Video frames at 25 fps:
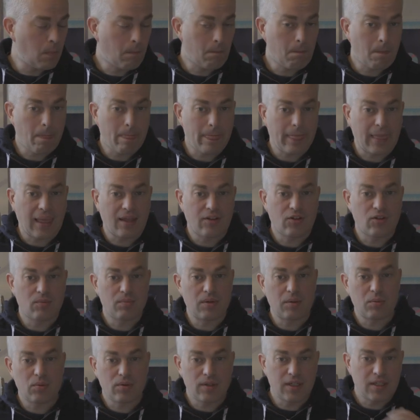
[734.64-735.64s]
So
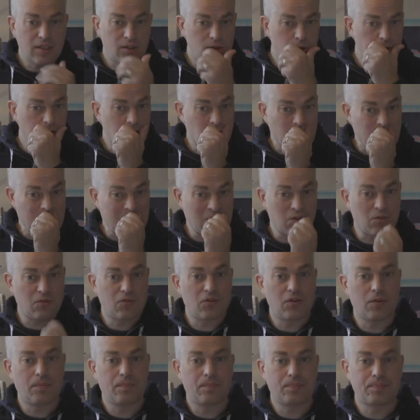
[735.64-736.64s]
maybe we need to kind of
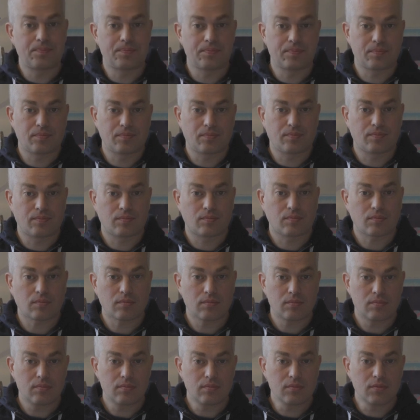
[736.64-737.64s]

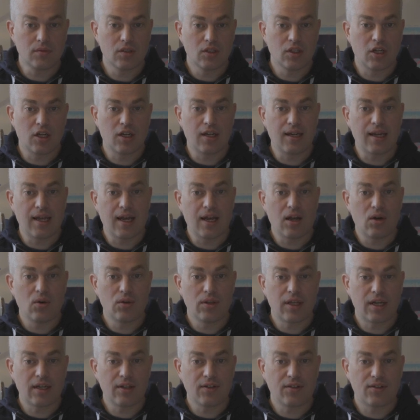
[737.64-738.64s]
allow
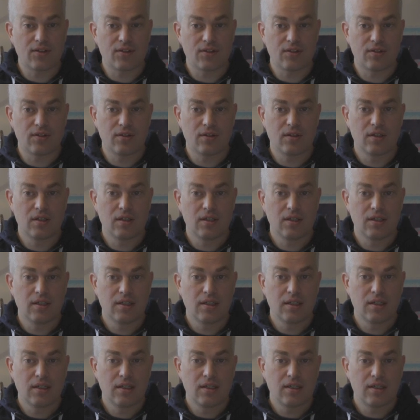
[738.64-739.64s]
that
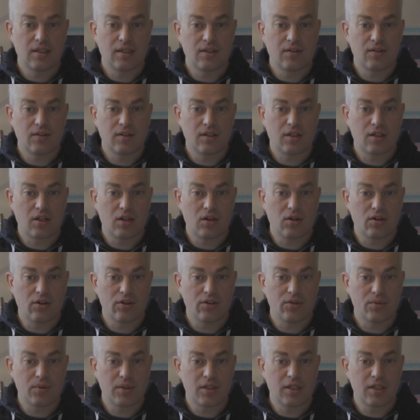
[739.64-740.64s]
in the
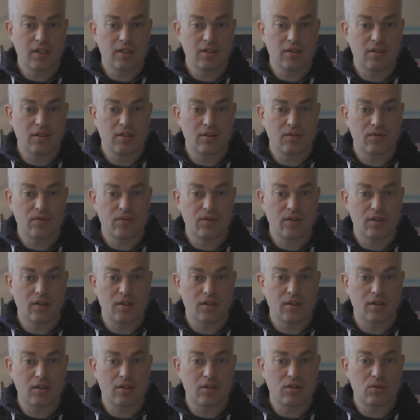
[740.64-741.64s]
class we did,
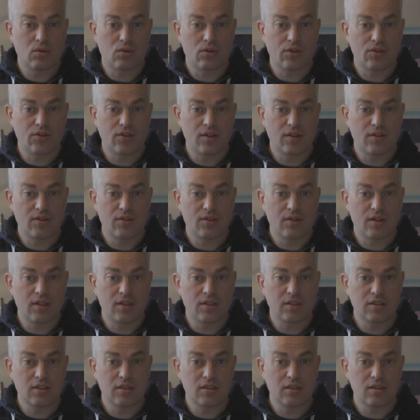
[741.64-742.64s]
the doors
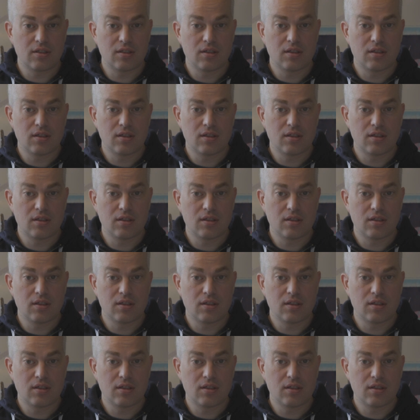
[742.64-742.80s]
instance.